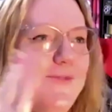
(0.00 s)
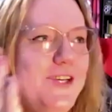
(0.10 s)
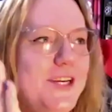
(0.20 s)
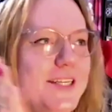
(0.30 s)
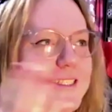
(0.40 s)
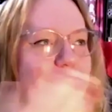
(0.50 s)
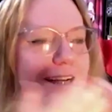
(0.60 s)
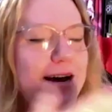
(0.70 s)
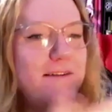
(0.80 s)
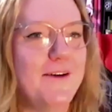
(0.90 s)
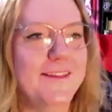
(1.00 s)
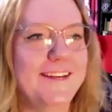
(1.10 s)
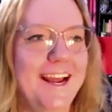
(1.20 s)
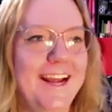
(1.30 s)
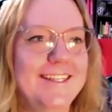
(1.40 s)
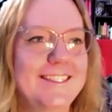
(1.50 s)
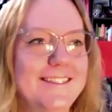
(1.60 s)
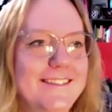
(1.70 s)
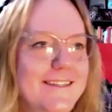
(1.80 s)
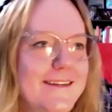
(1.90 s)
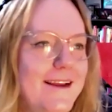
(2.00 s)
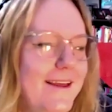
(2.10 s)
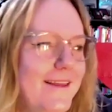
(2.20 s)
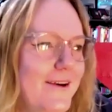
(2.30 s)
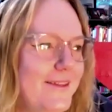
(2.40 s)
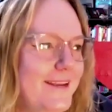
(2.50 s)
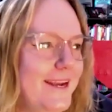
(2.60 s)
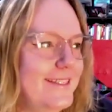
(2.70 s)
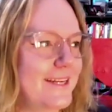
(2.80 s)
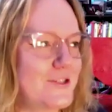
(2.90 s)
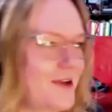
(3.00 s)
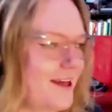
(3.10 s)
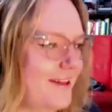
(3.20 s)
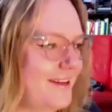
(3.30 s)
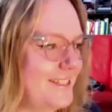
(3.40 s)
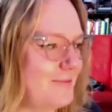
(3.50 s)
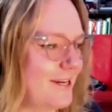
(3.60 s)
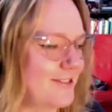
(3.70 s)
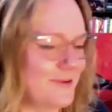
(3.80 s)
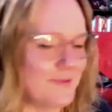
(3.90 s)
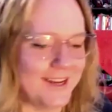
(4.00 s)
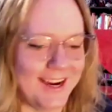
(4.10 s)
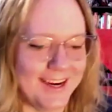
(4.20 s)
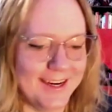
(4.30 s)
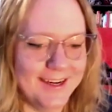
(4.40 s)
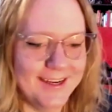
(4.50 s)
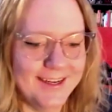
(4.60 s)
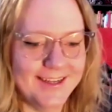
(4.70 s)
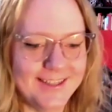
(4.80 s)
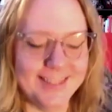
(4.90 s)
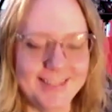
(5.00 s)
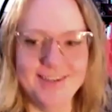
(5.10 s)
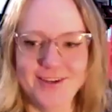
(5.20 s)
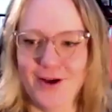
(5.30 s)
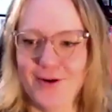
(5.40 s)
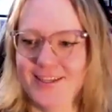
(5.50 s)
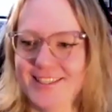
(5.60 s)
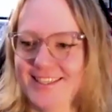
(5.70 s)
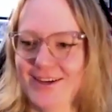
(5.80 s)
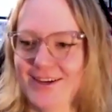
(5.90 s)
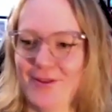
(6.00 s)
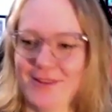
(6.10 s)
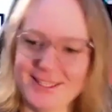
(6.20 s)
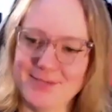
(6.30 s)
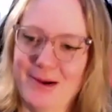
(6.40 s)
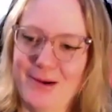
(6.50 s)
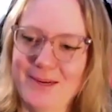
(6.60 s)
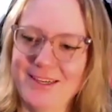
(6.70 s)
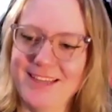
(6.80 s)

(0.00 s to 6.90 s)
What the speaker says: just enough on the on the asexuality spectrum that I didn't notice until this moment